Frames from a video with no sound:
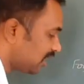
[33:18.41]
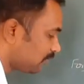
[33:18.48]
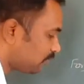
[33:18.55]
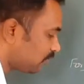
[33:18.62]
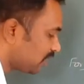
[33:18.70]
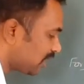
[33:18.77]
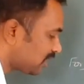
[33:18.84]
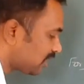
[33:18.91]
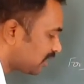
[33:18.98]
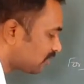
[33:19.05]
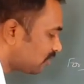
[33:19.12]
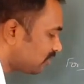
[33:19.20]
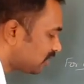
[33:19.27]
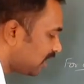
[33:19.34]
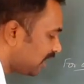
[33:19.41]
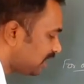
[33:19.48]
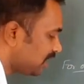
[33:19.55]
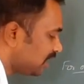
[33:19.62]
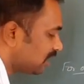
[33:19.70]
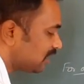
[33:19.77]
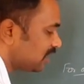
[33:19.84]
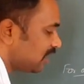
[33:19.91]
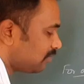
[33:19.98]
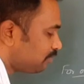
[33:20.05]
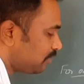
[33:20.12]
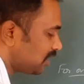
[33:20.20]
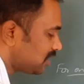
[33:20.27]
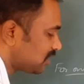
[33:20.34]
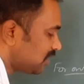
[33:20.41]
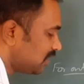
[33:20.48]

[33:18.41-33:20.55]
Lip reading: Therefore, we can conclude that f is